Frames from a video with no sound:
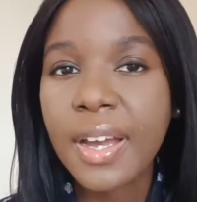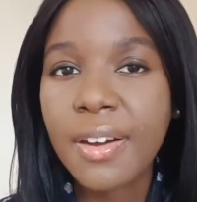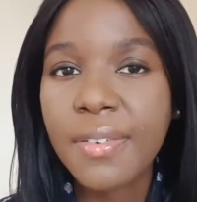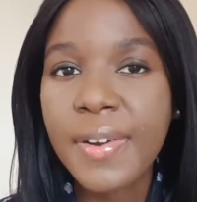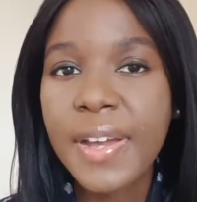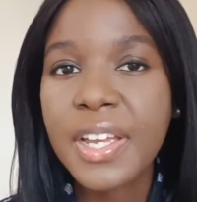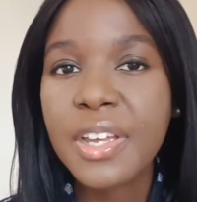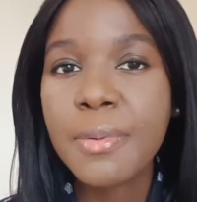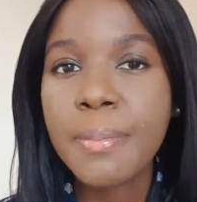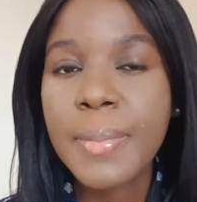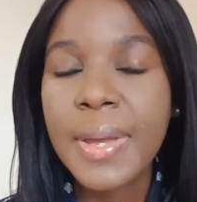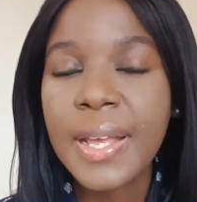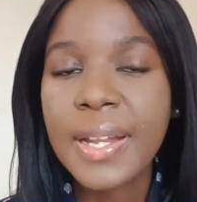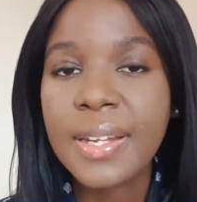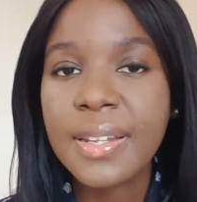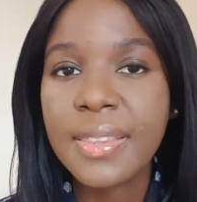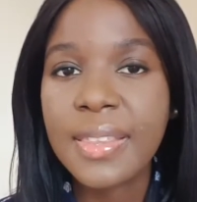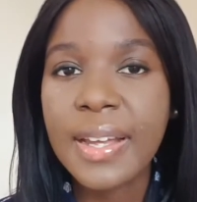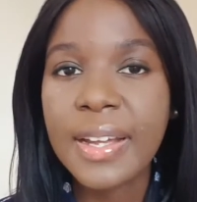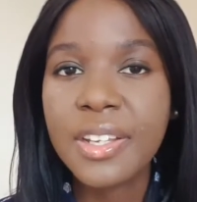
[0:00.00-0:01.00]
I
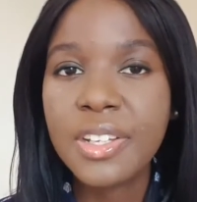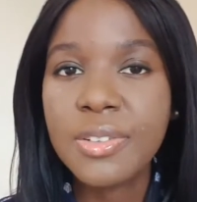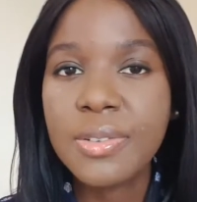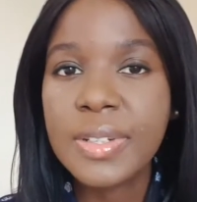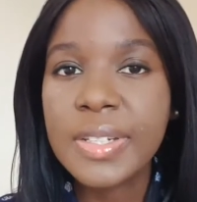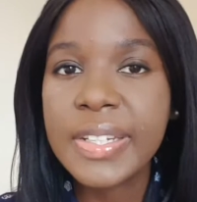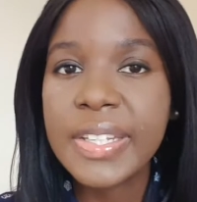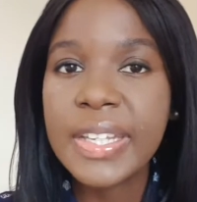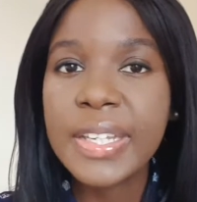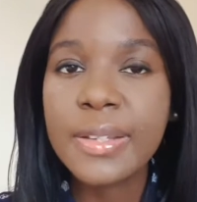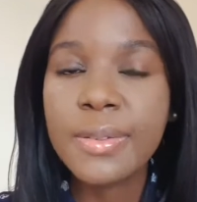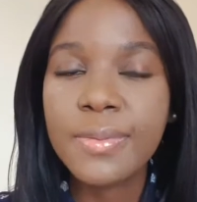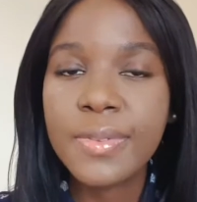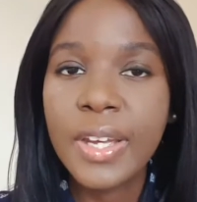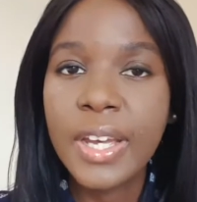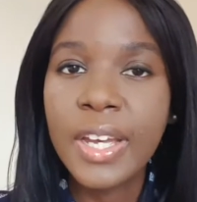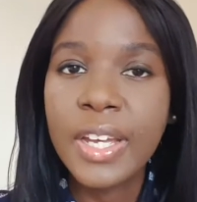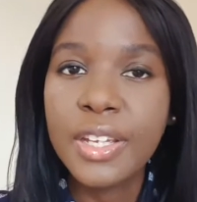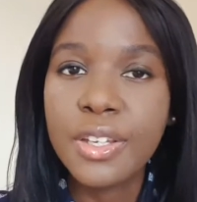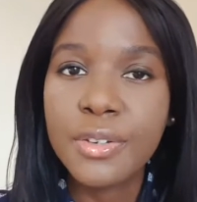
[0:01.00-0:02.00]
recommend that you leave
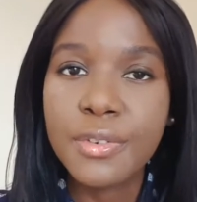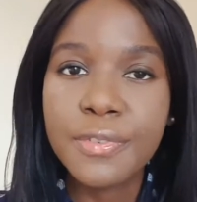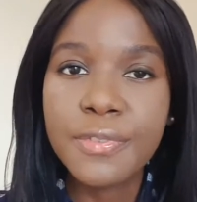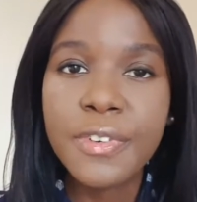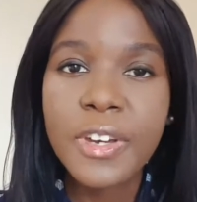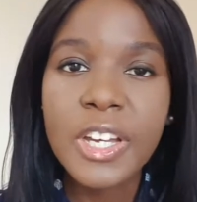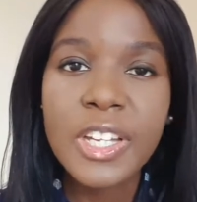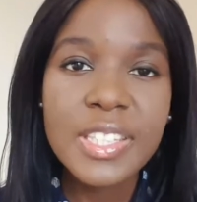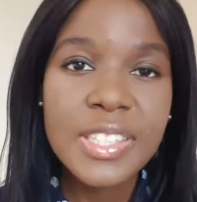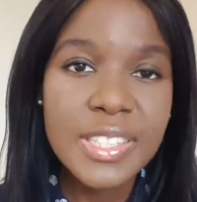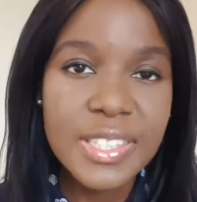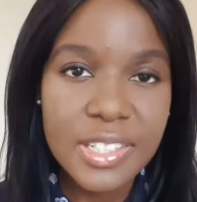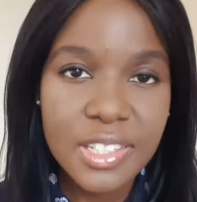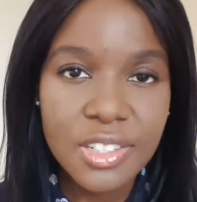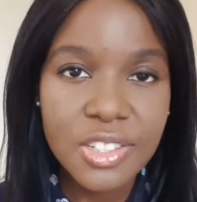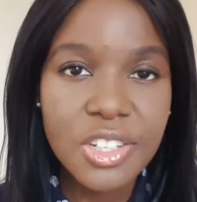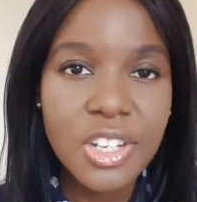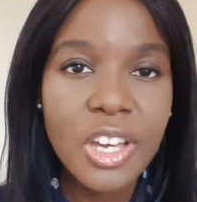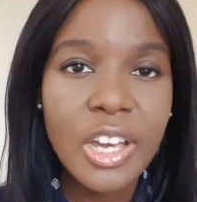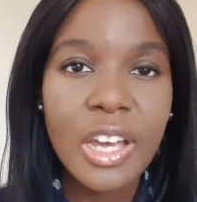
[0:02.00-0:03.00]
your
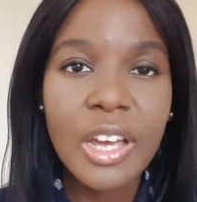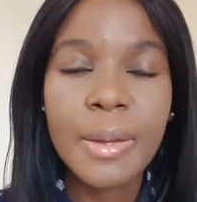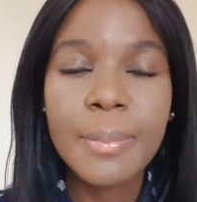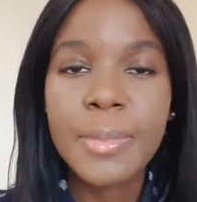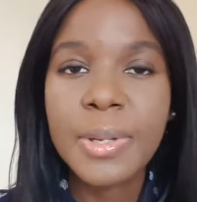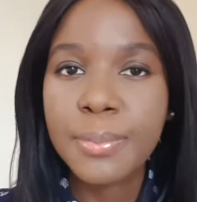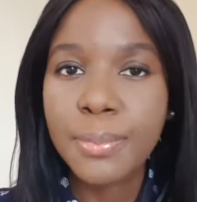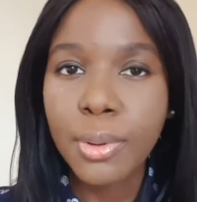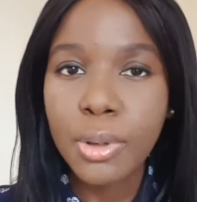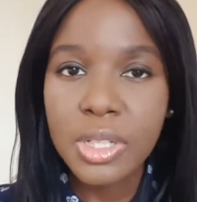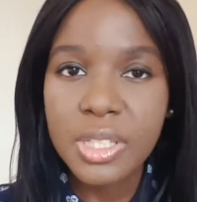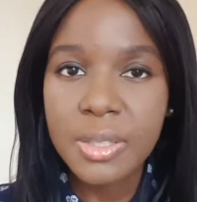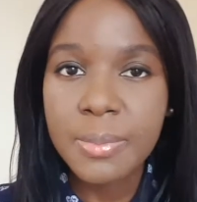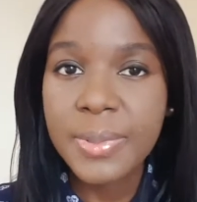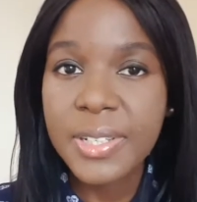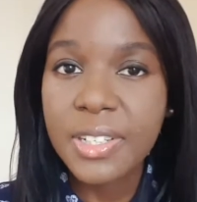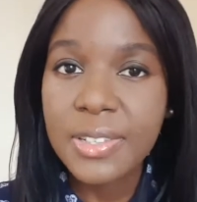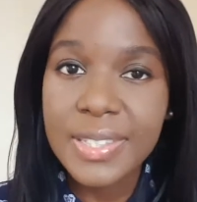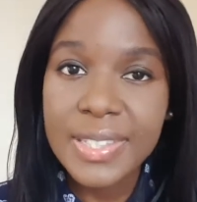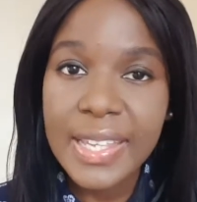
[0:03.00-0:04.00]
first term and
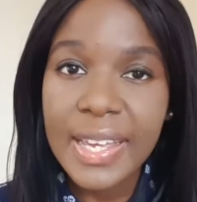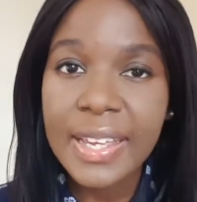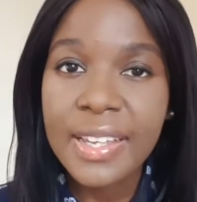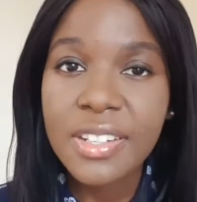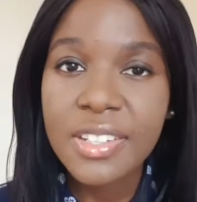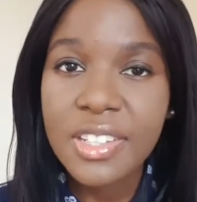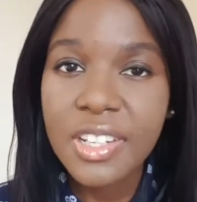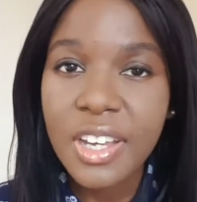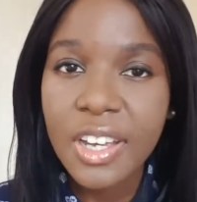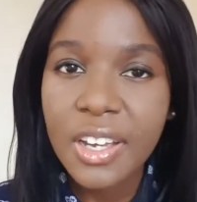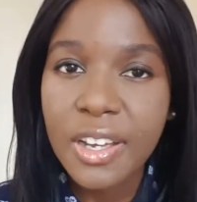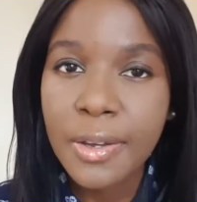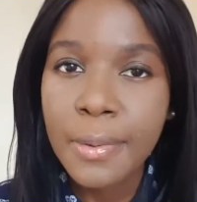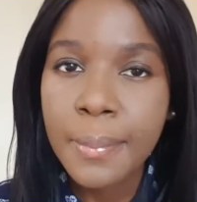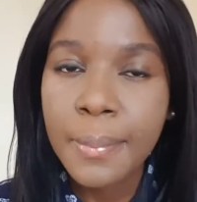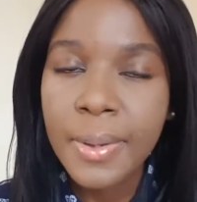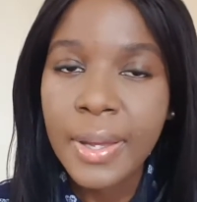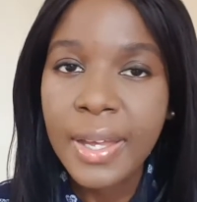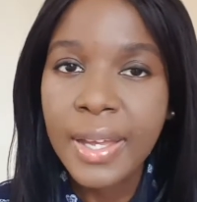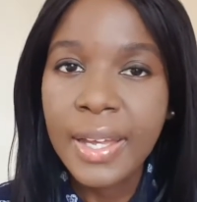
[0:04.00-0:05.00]
possibly your second
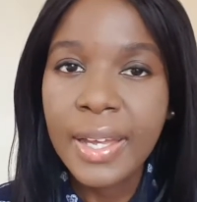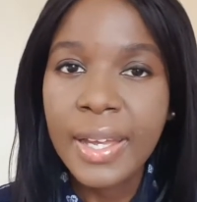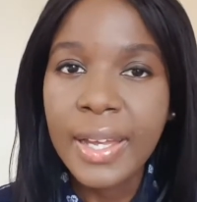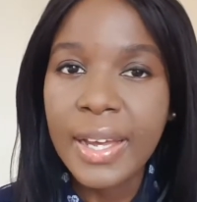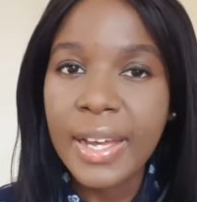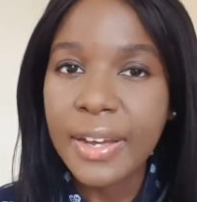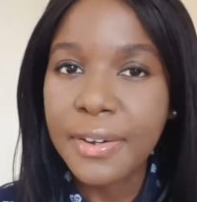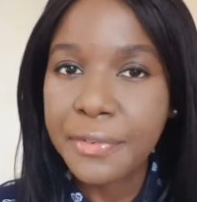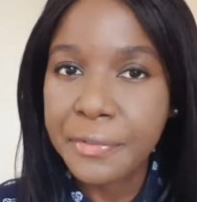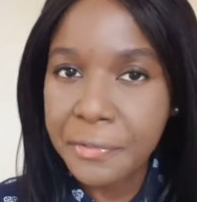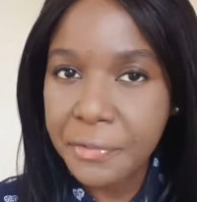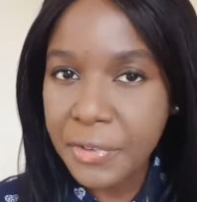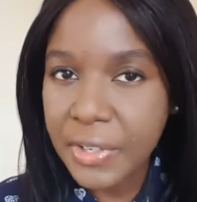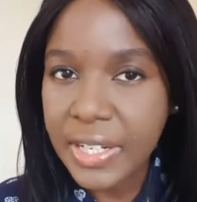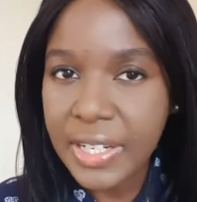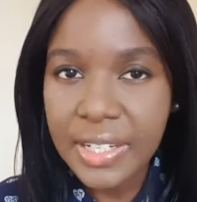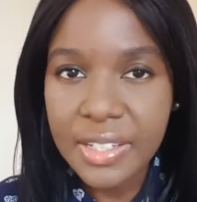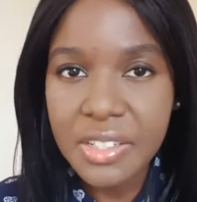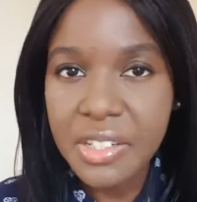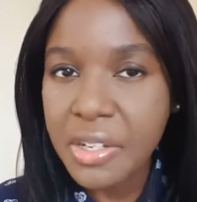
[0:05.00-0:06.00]
term uh, free.